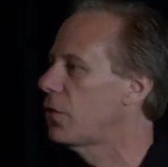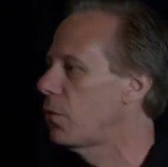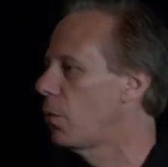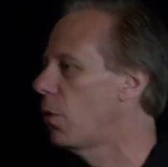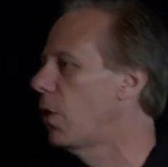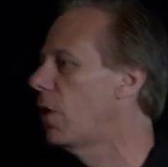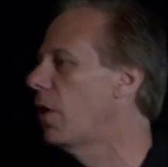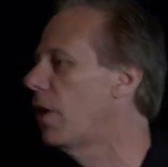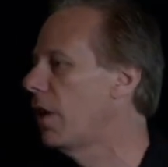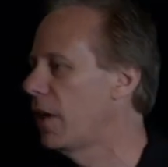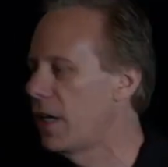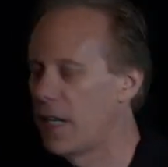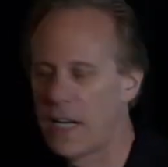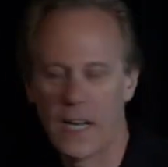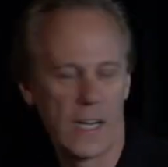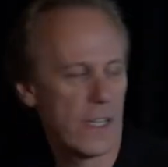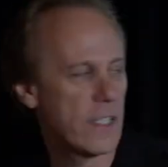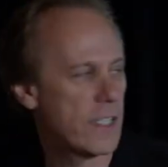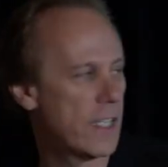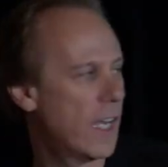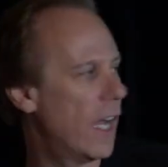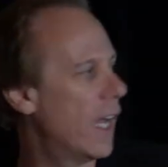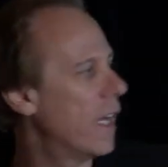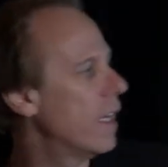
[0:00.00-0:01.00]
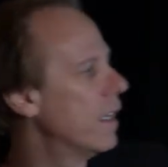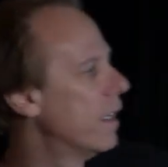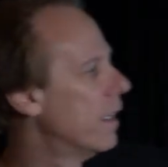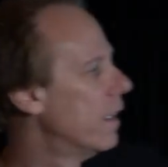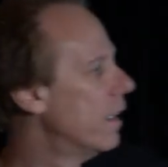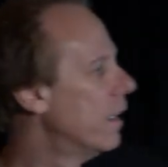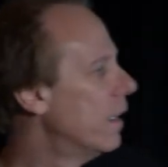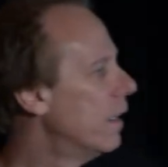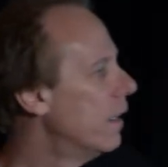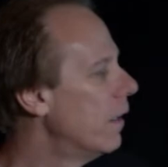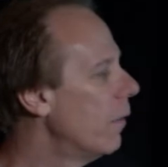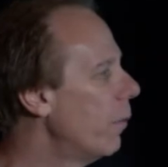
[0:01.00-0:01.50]
were in an XSAN.
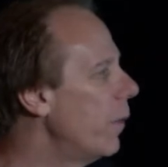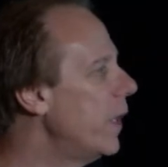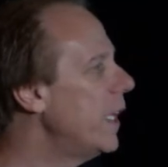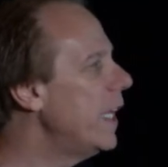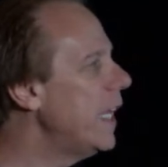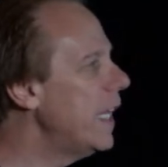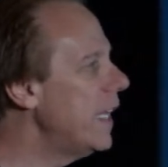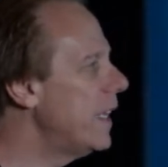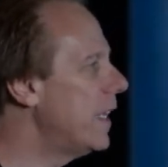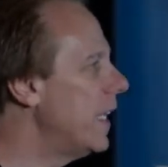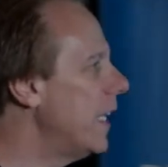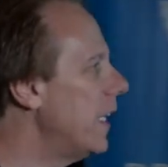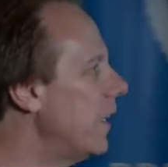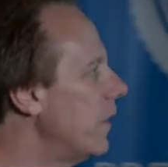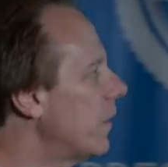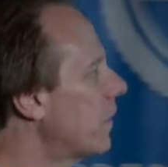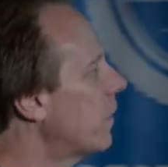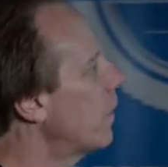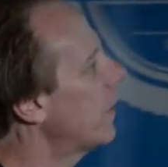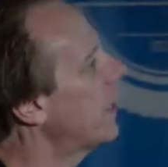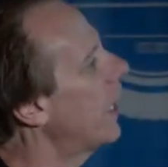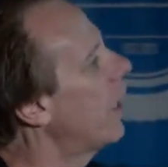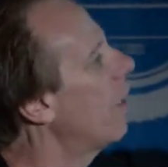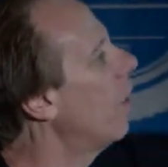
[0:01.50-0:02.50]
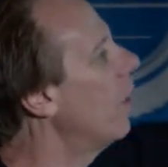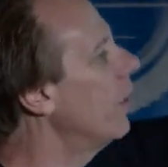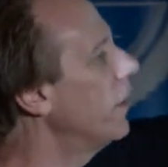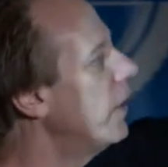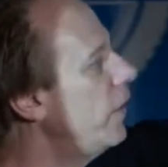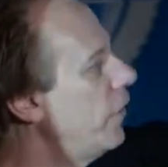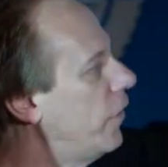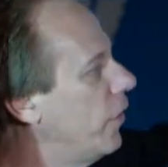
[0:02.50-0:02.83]
We need these so that all these